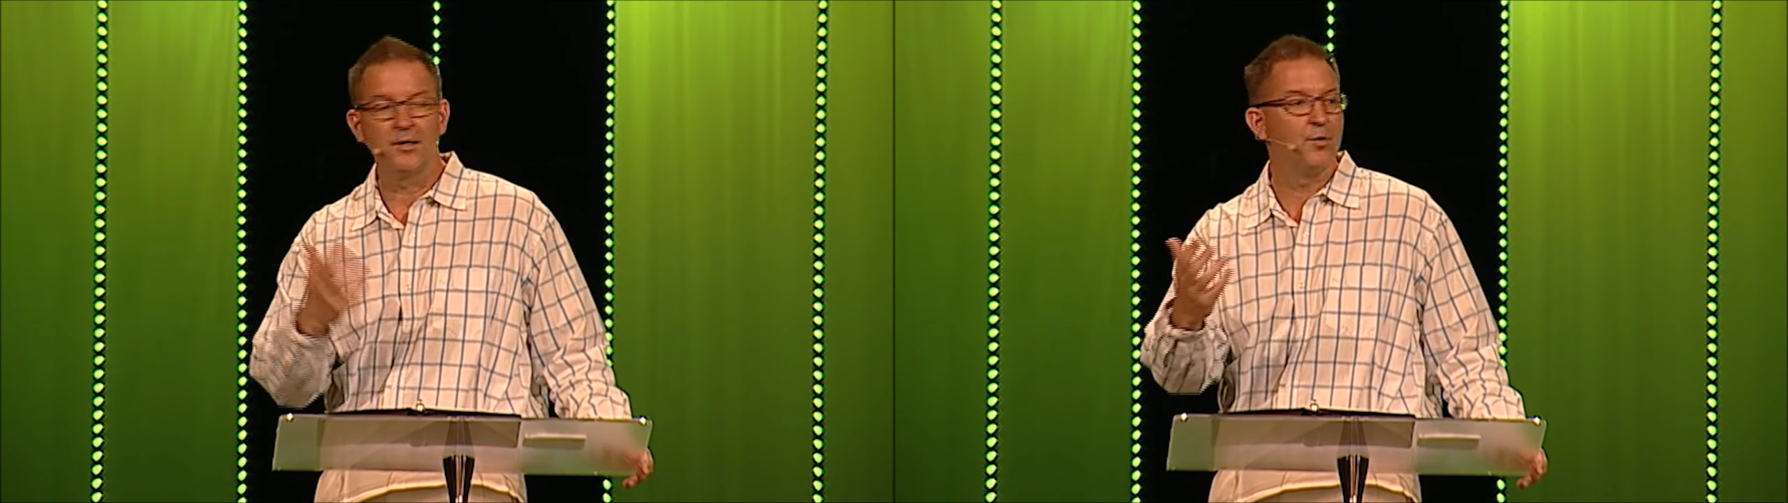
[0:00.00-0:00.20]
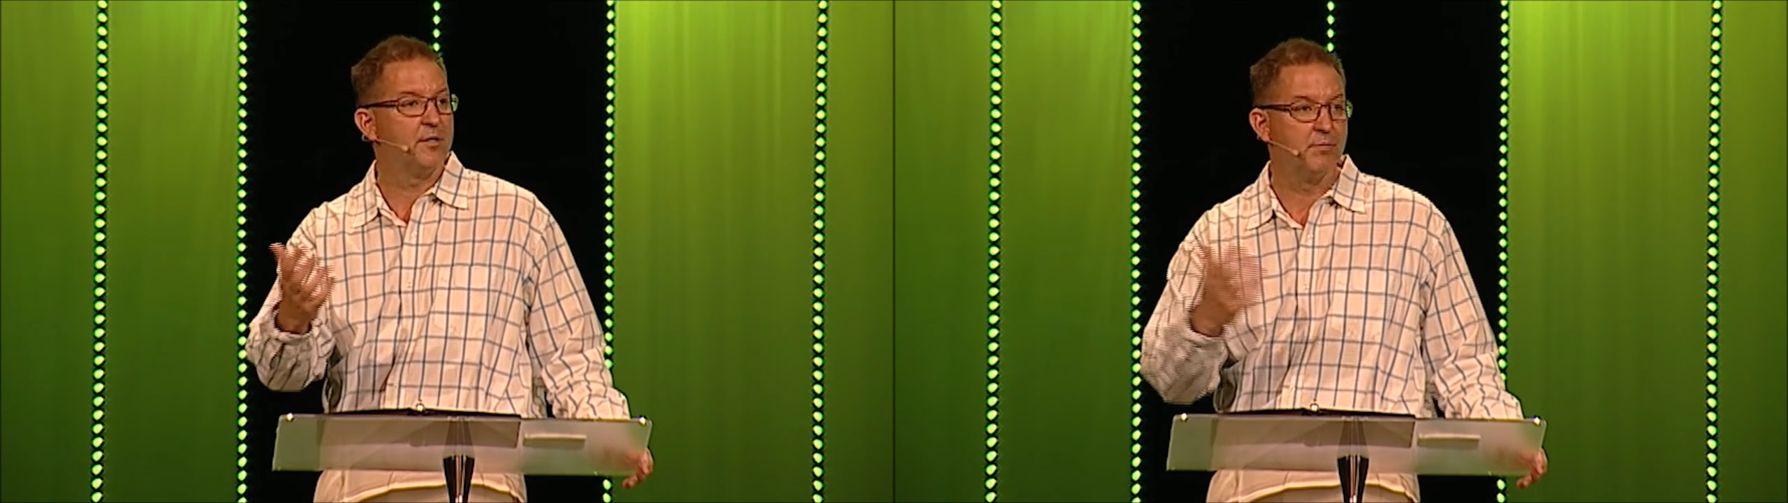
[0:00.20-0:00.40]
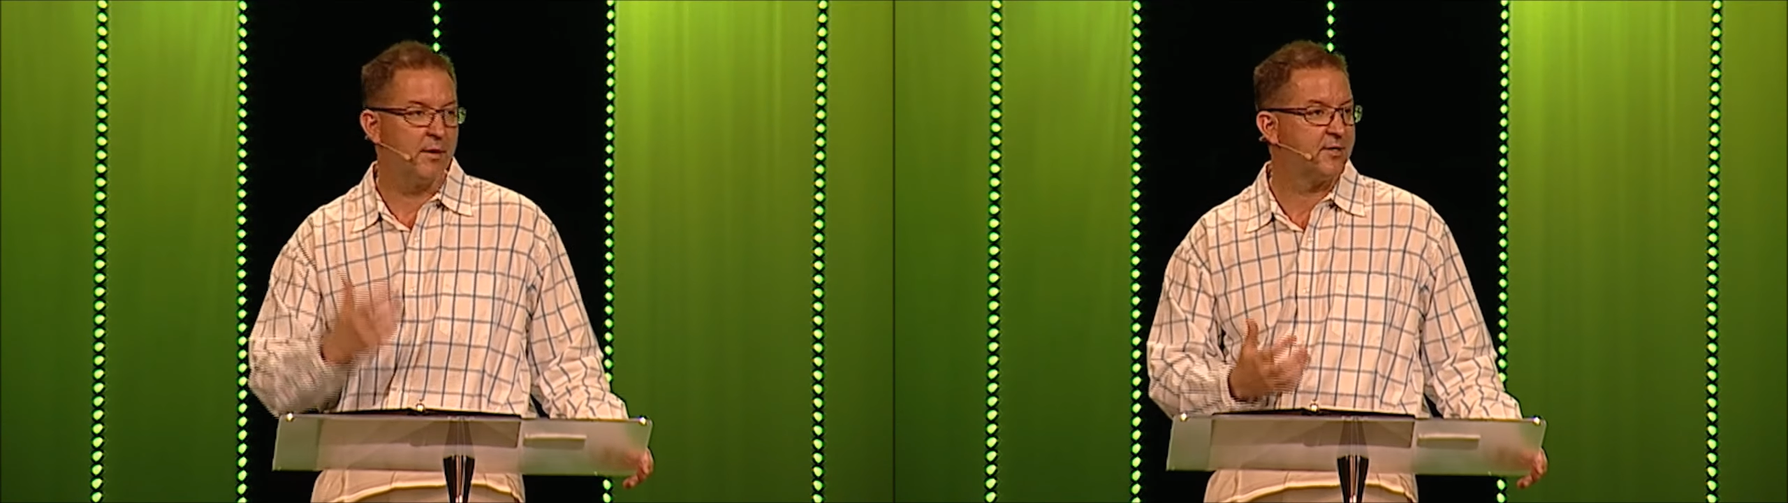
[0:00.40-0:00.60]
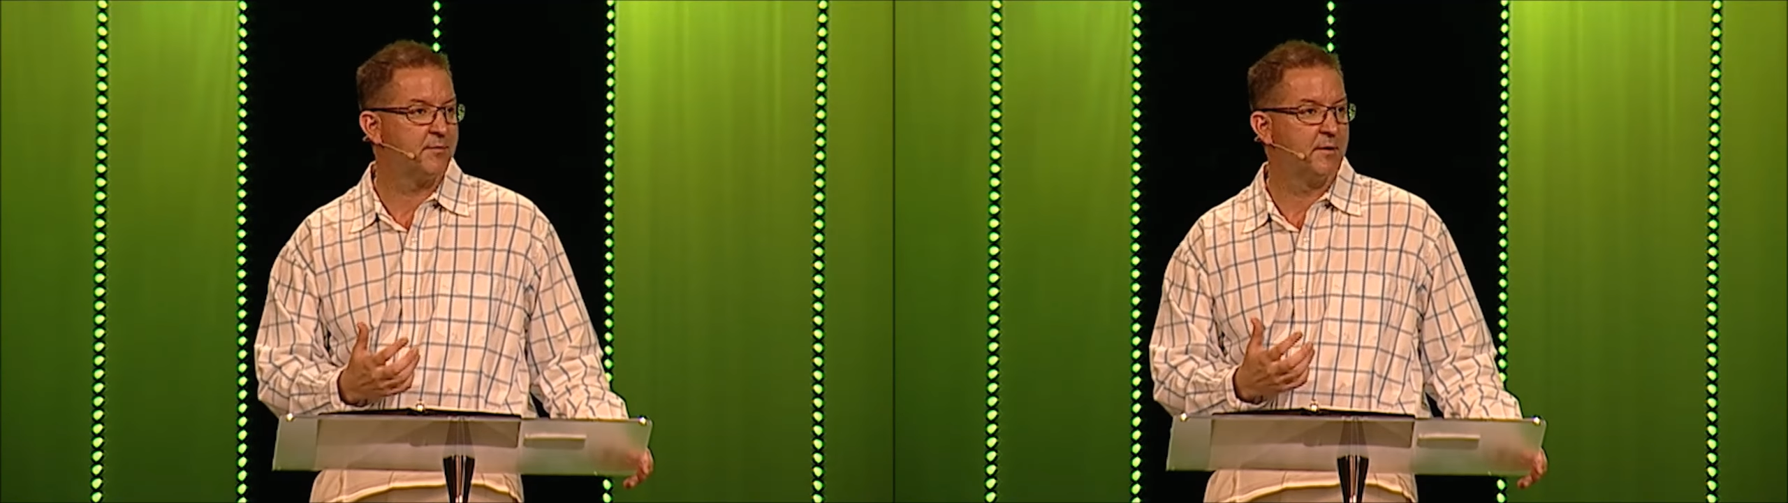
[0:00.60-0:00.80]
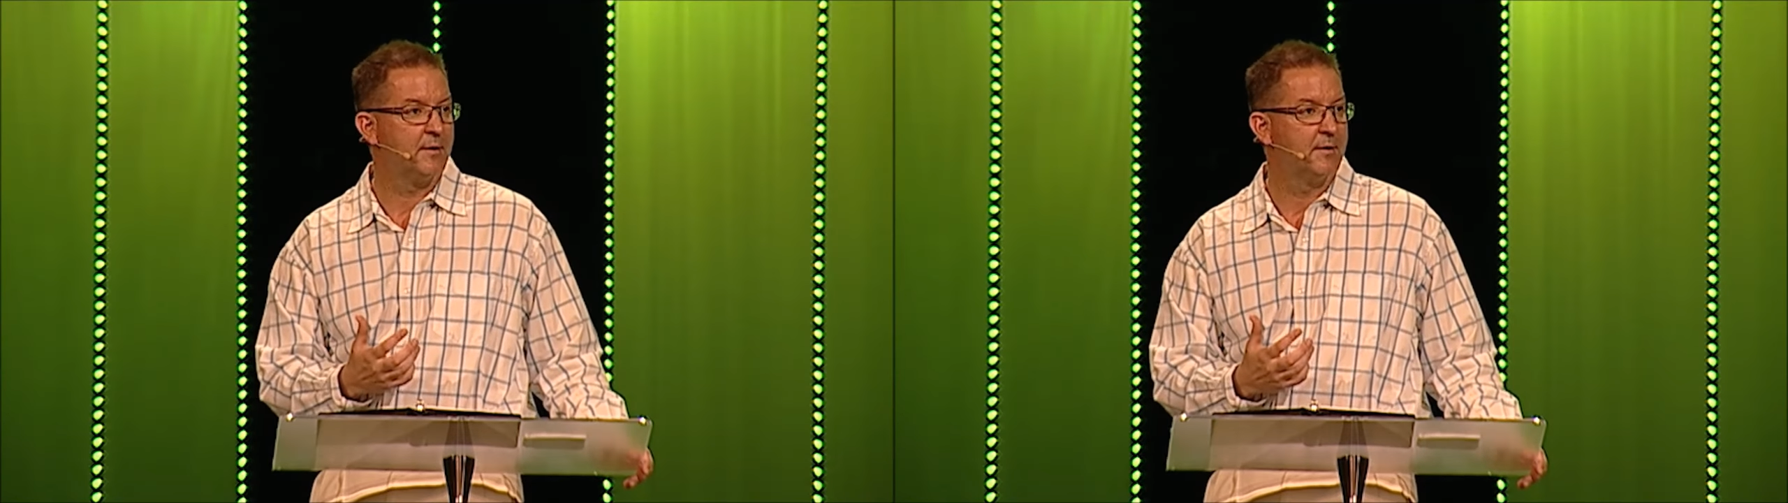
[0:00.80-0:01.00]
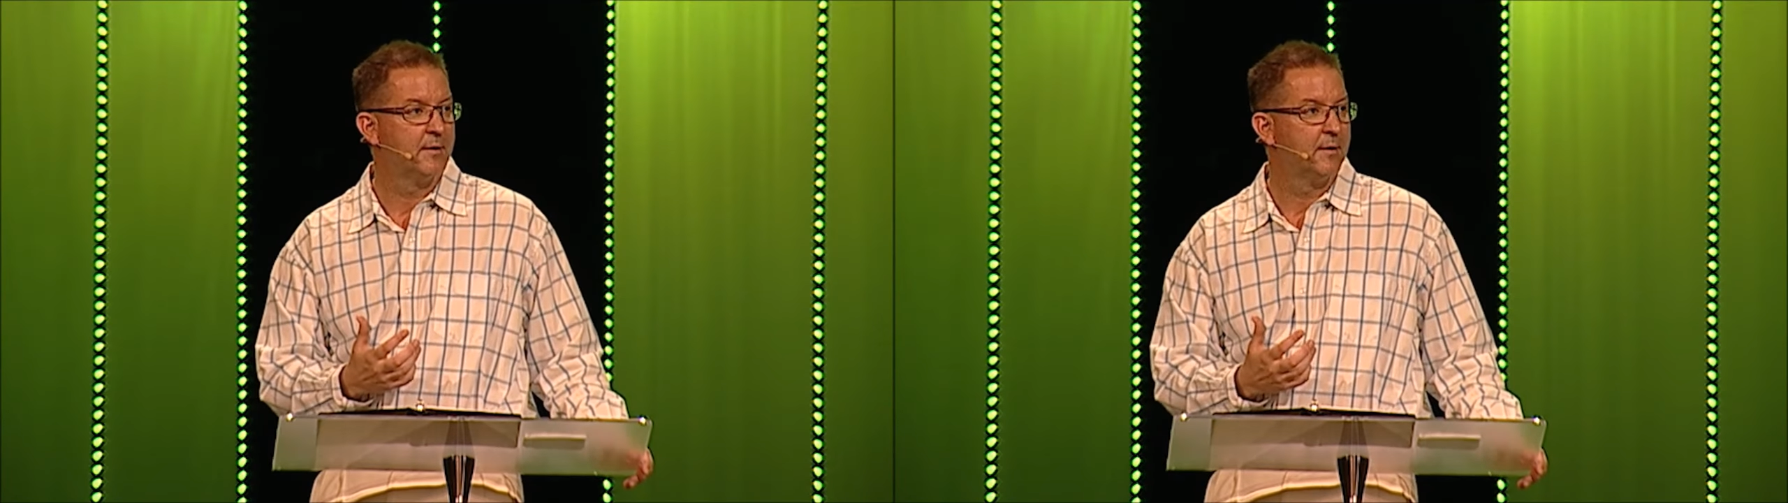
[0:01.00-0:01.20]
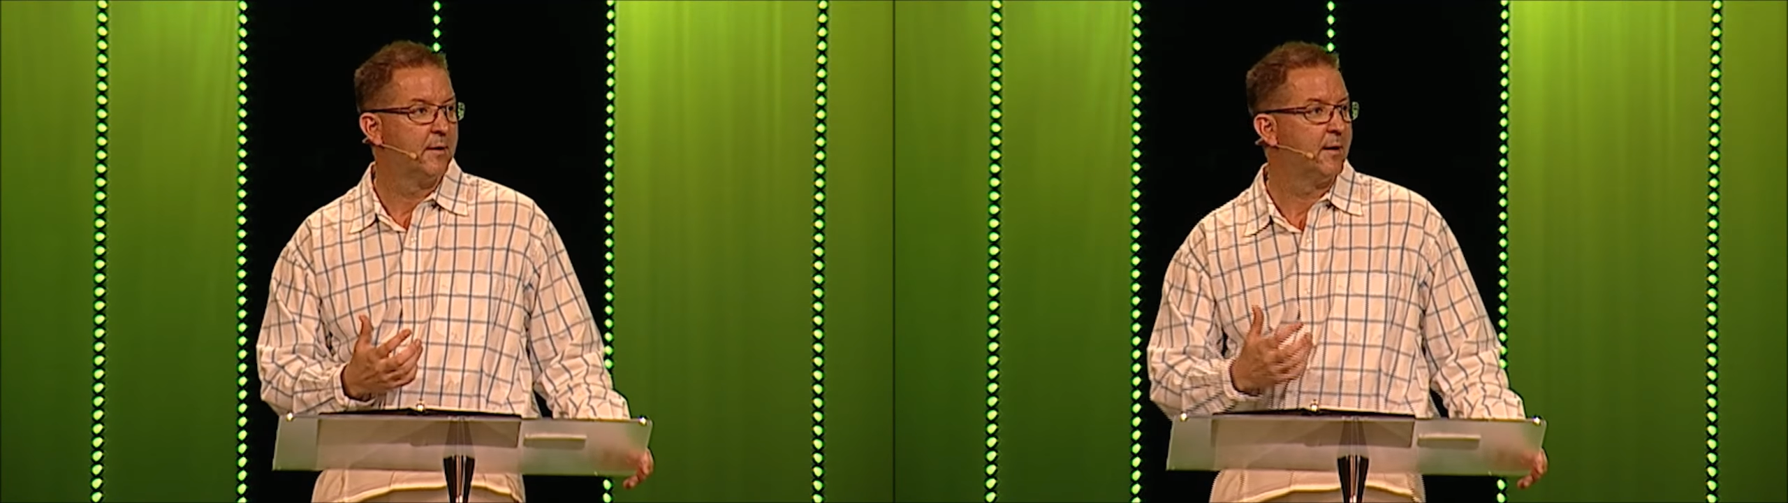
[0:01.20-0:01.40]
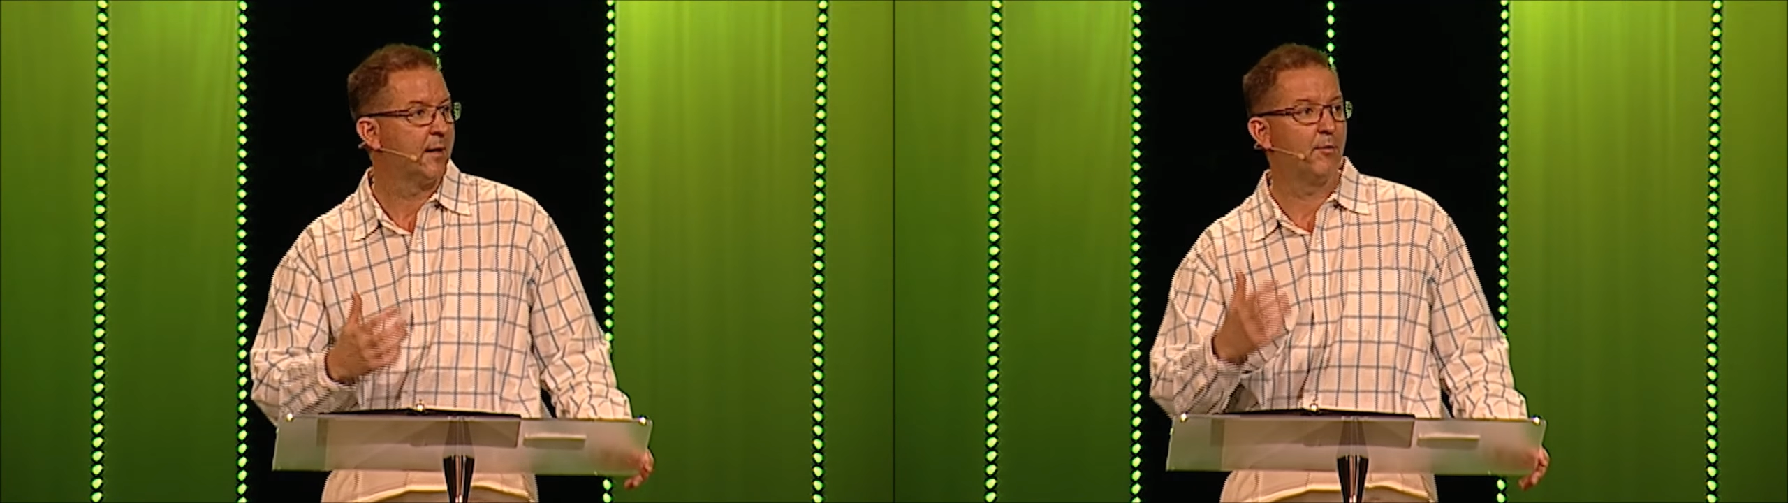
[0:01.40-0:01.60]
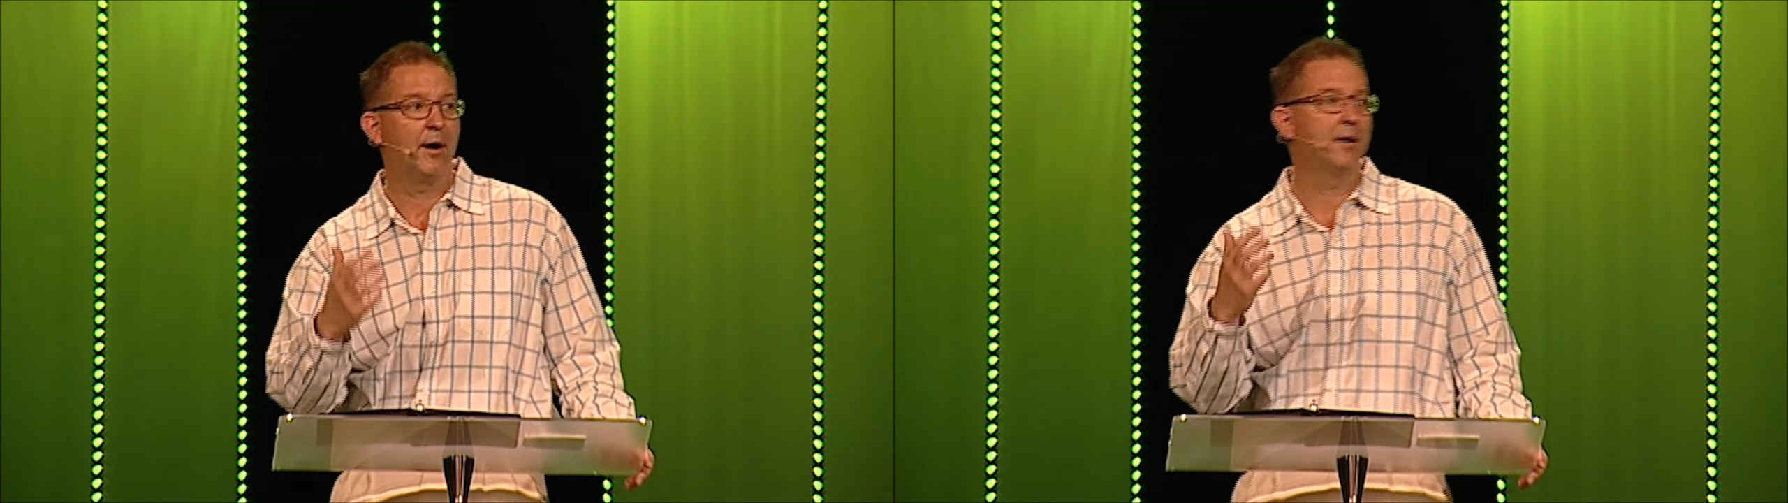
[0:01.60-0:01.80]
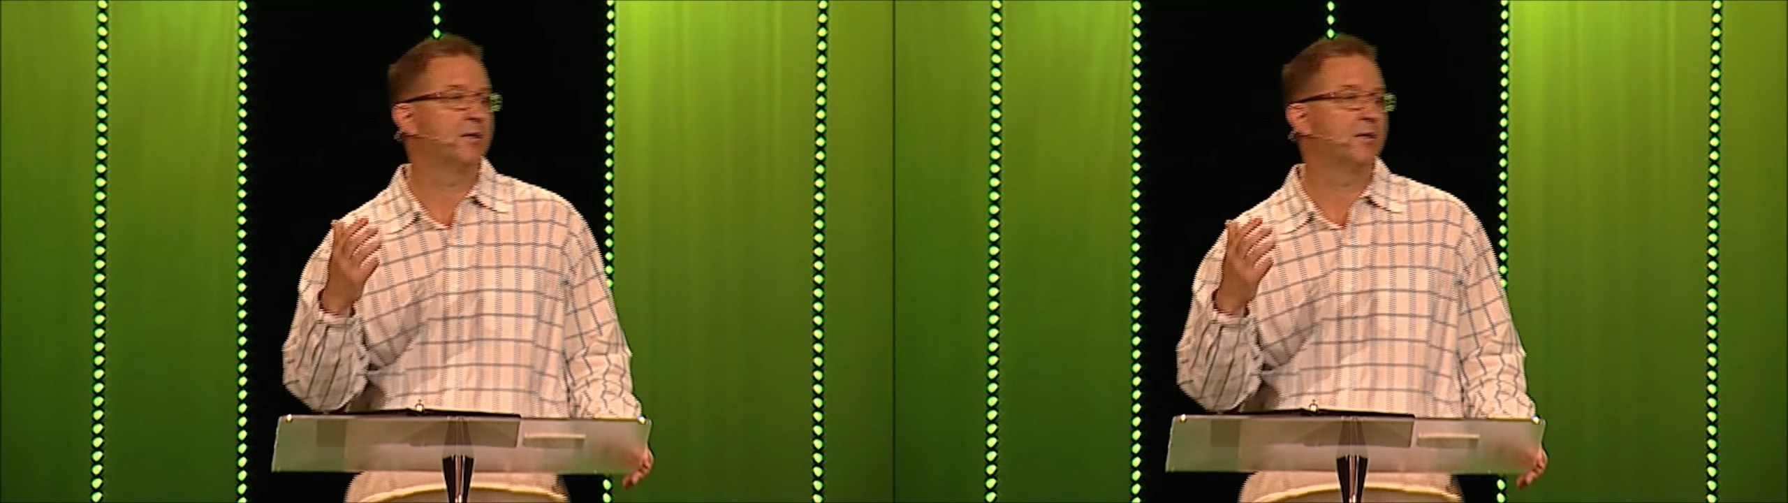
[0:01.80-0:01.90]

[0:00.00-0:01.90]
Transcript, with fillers: know he's blessed me, and I, I